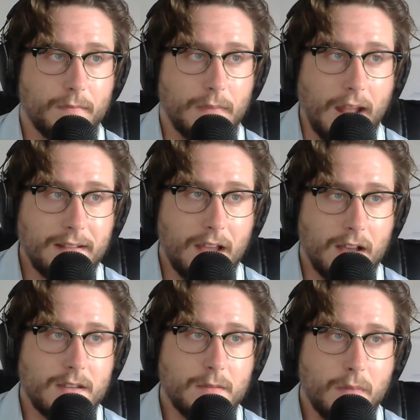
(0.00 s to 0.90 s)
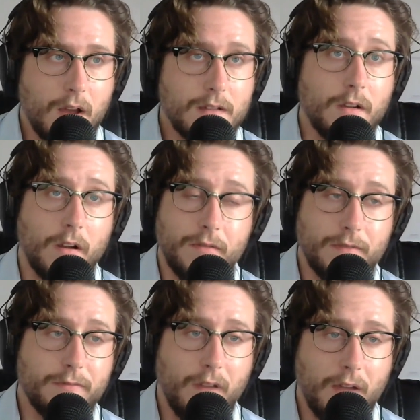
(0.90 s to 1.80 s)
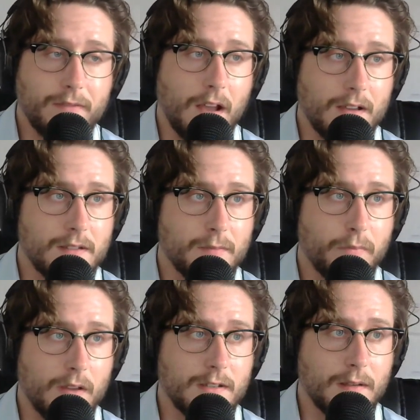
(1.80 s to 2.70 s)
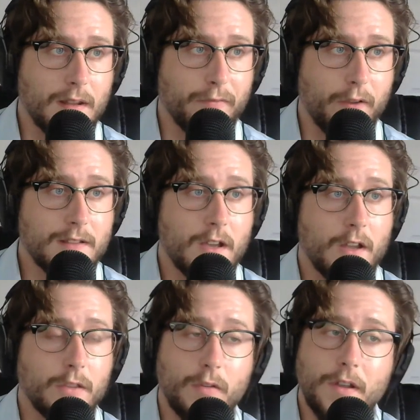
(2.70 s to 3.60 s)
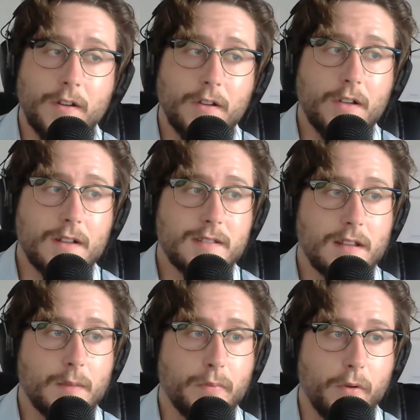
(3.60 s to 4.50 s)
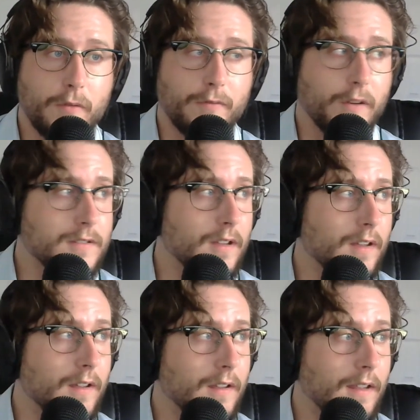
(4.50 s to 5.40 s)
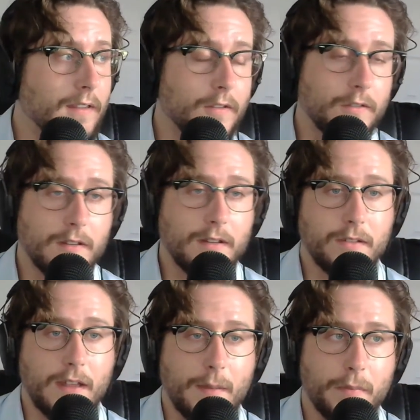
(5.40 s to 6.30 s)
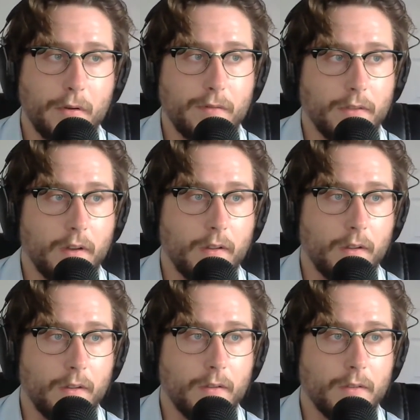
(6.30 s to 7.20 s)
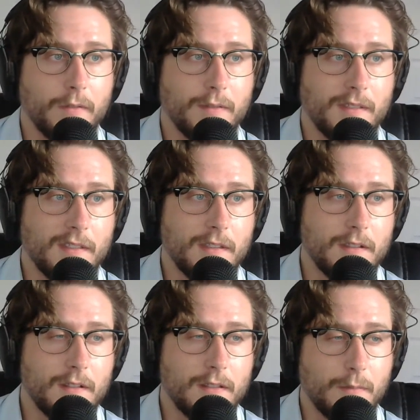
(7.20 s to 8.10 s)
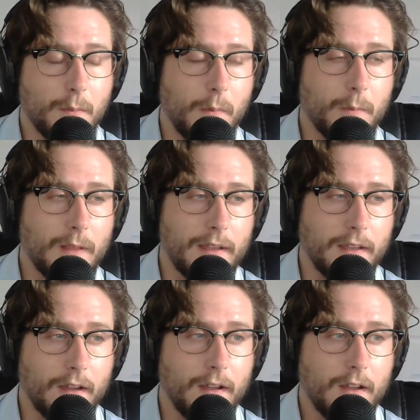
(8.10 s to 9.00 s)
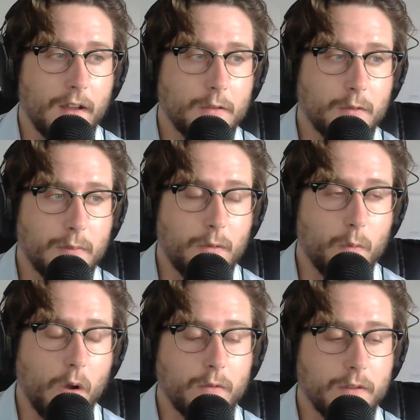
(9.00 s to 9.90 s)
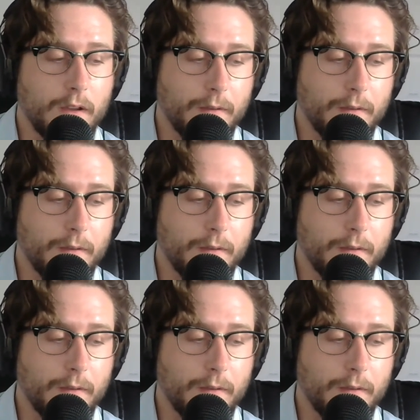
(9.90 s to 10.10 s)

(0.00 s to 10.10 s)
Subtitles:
$9,000 or even 5,000 approximately in France, though they're not still approved because like you need to get approved on like to be road